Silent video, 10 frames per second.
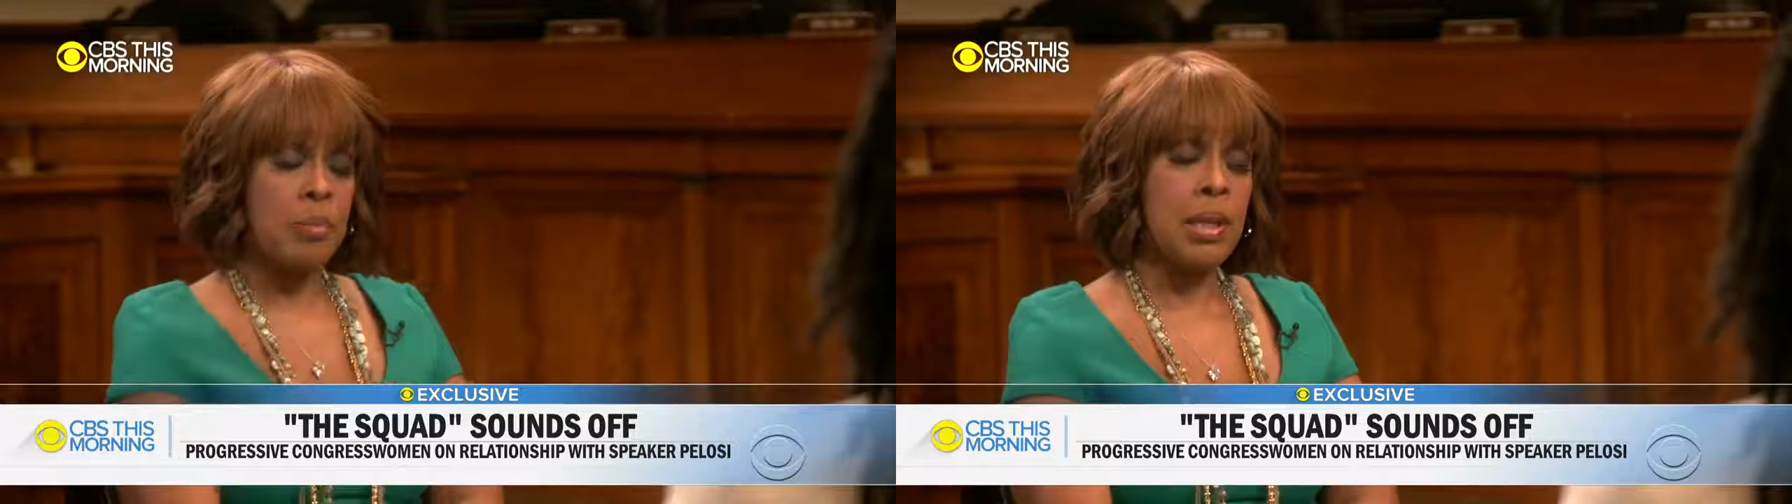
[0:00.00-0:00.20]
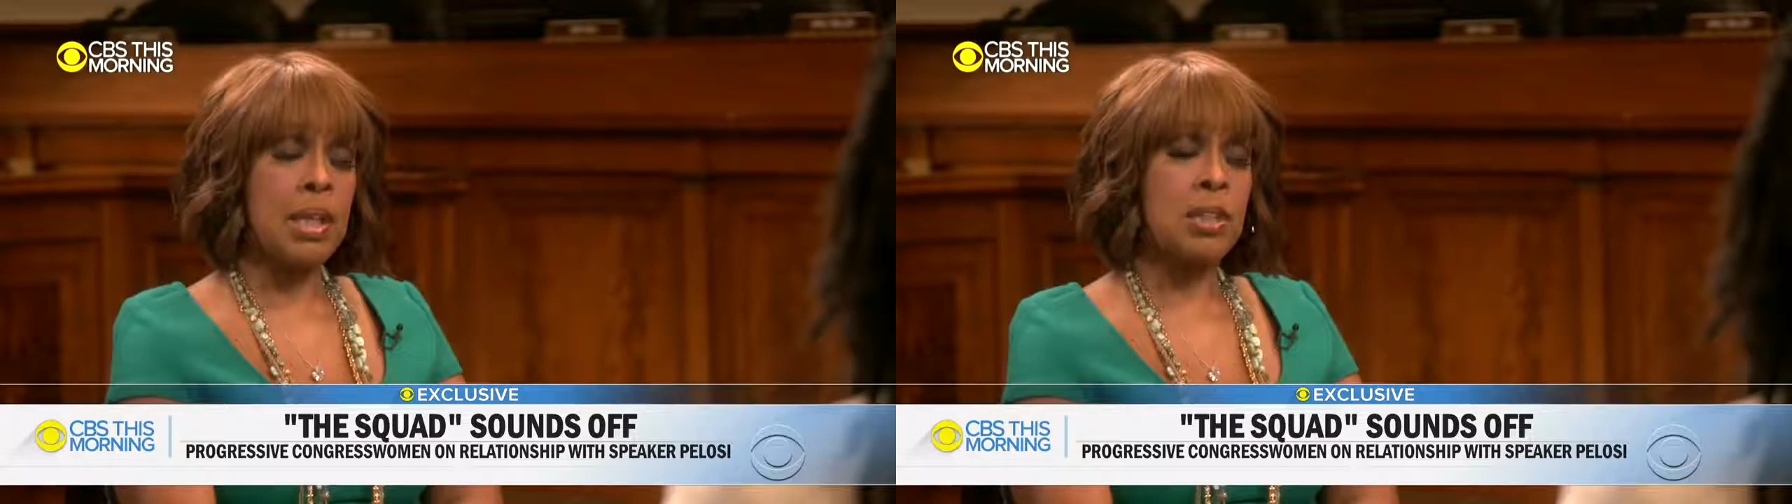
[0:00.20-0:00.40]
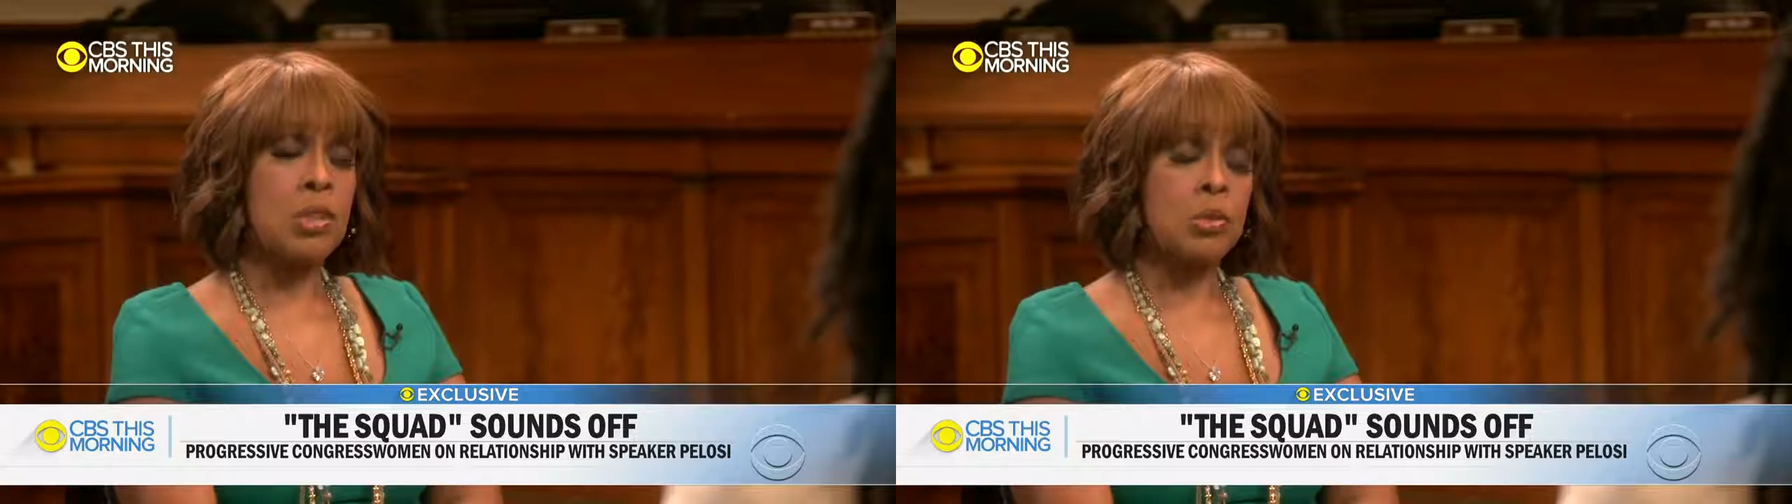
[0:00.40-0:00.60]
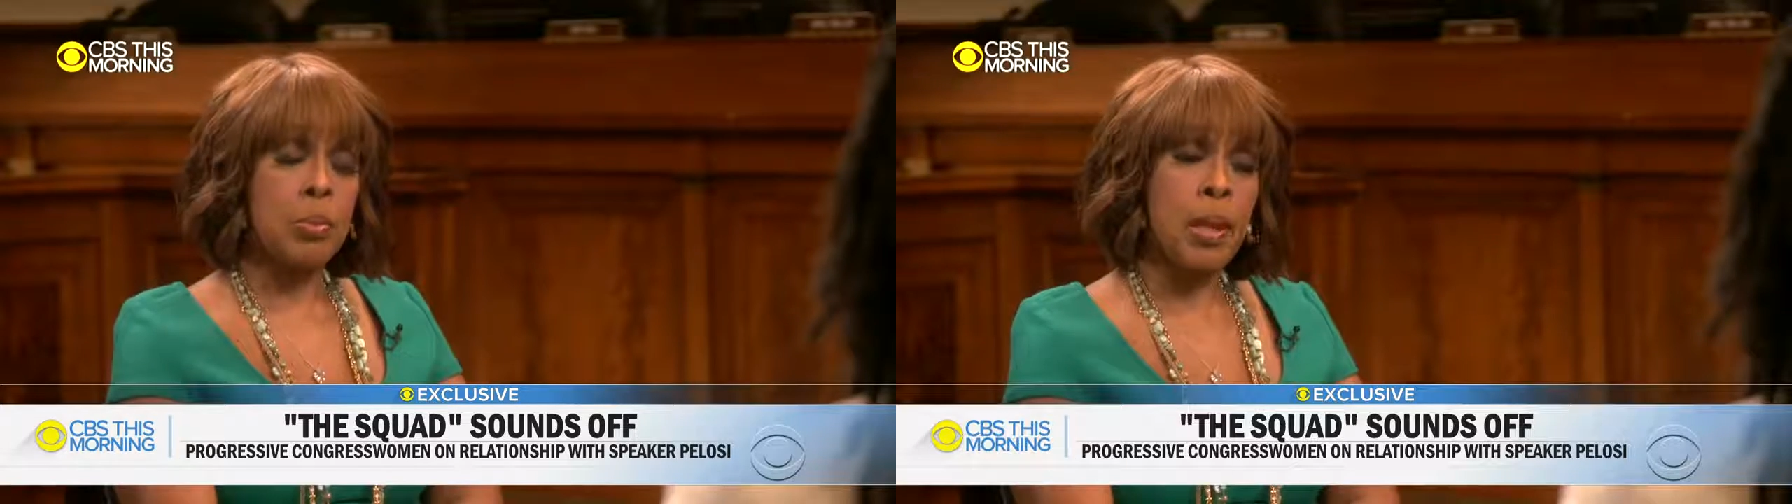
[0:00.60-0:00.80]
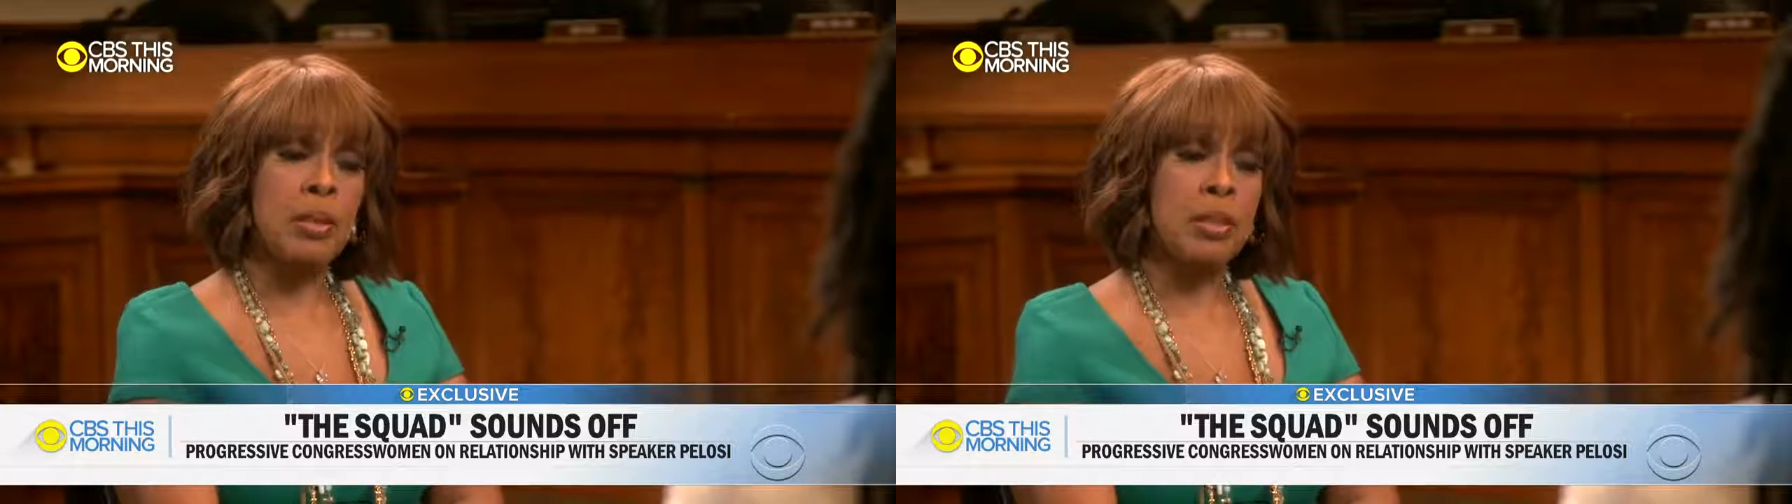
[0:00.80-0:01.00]
being
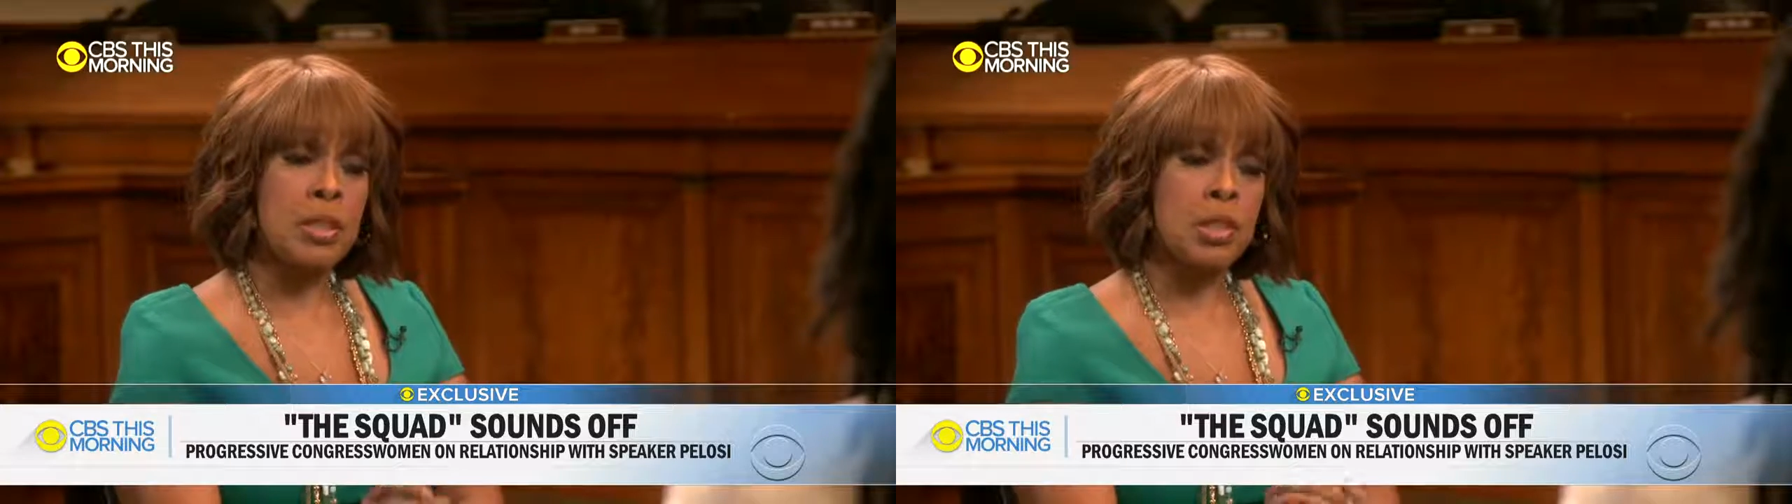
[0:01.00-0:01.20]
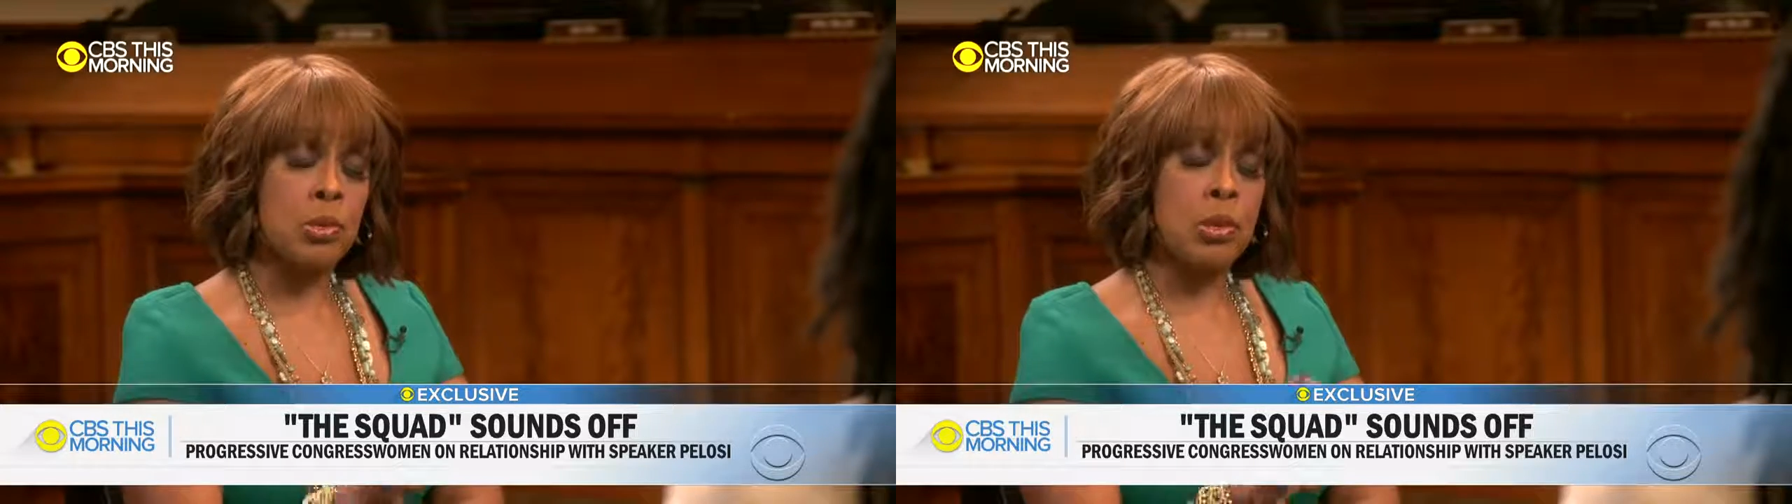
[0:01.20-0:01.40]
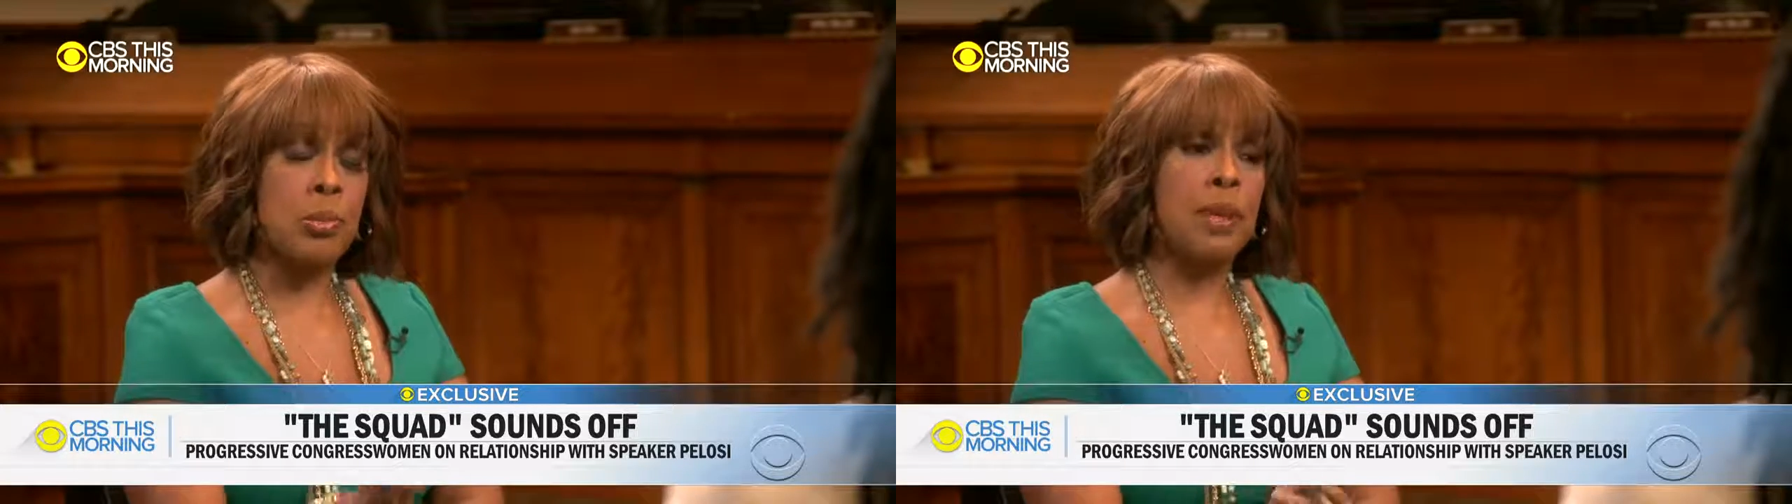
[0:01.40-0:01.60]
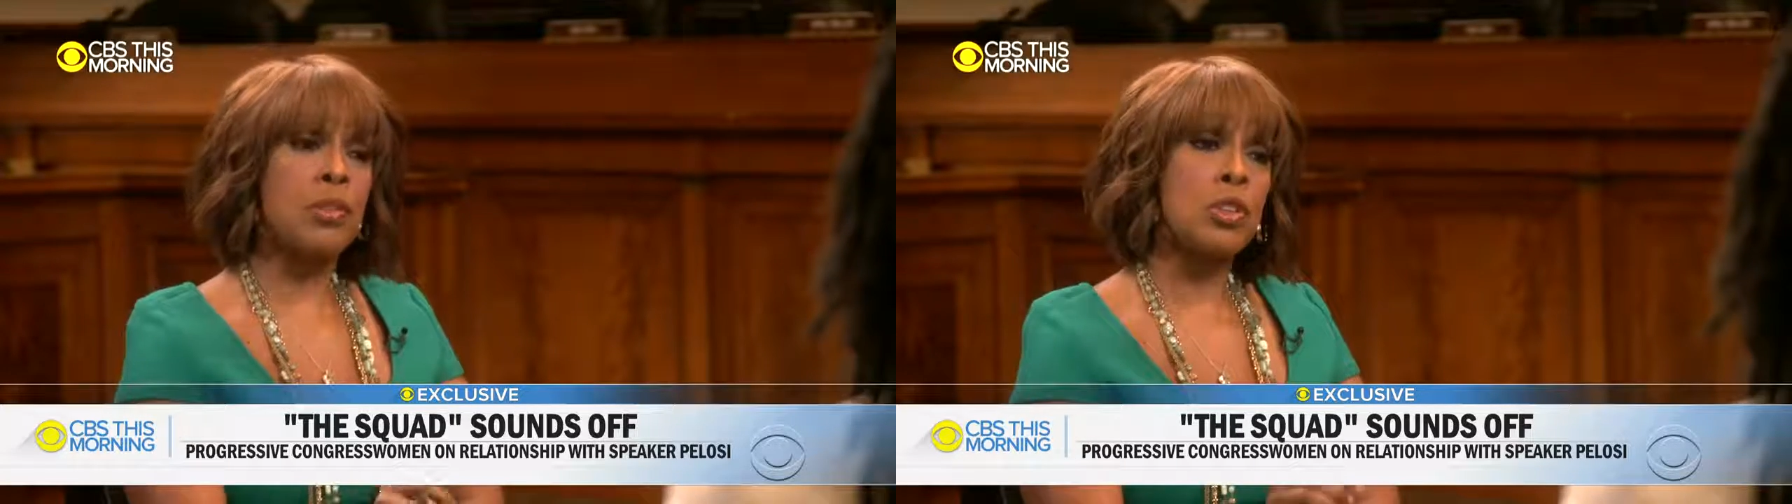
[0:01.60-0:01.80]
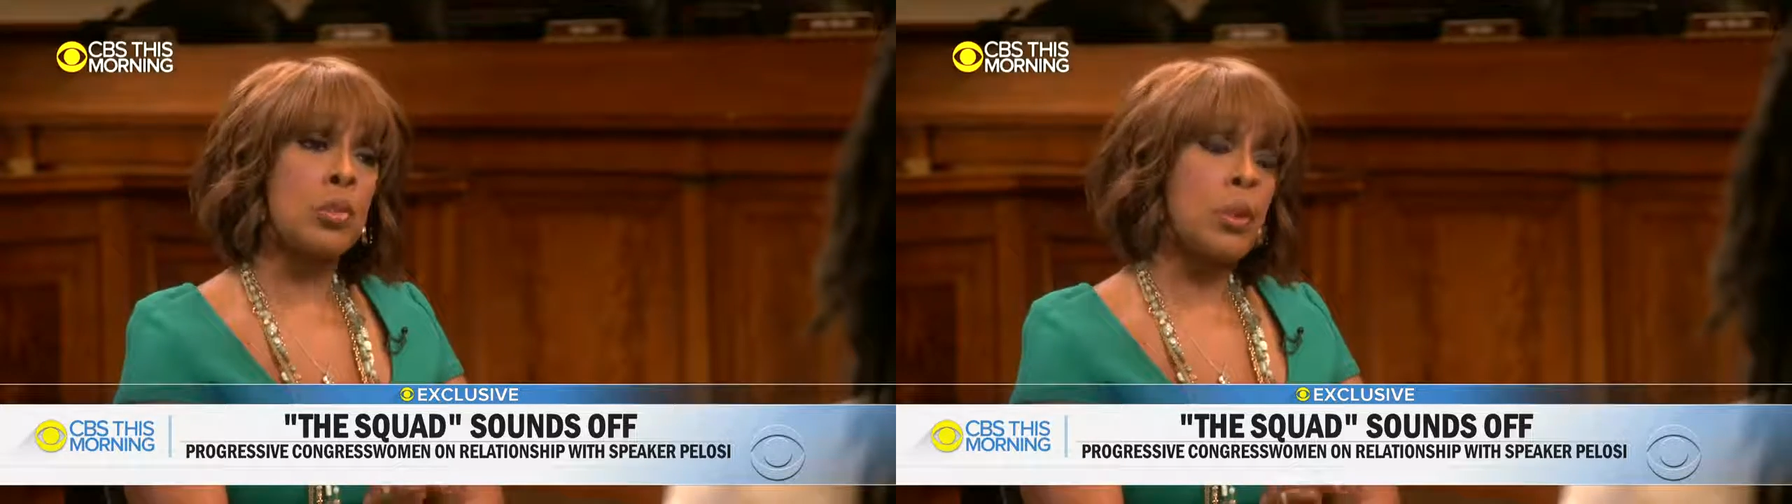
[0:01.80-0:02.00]

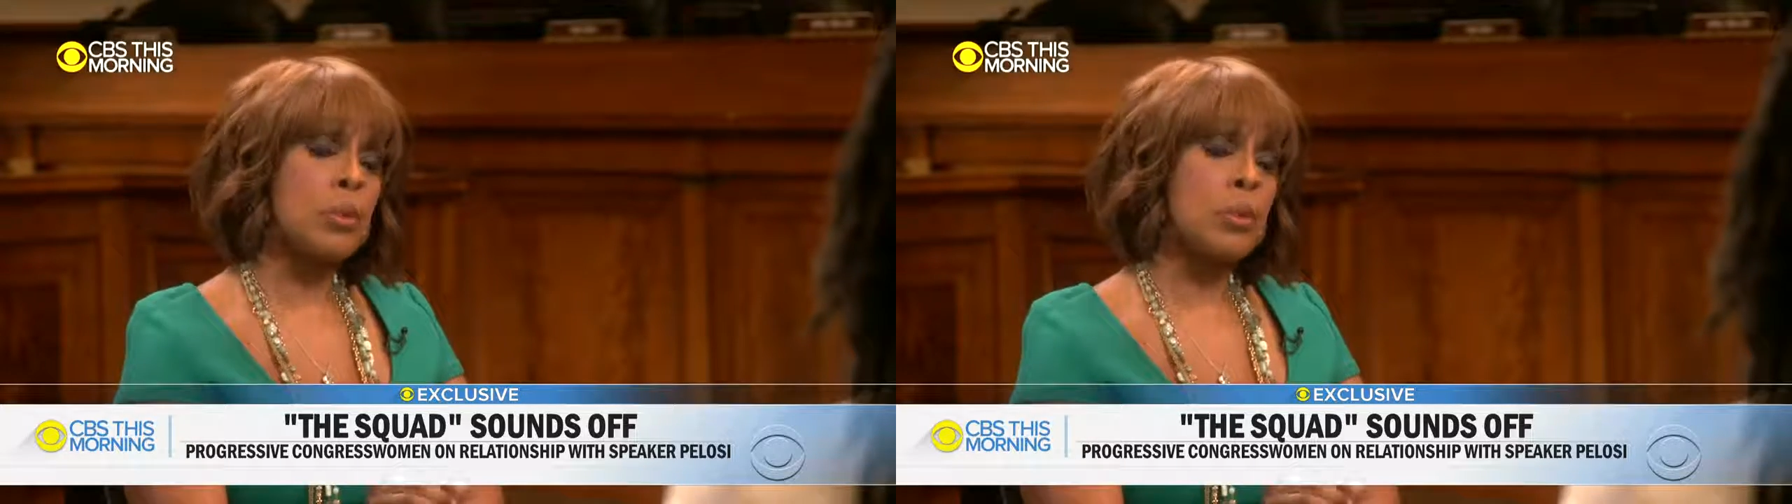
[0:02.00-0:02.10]
disrespectful to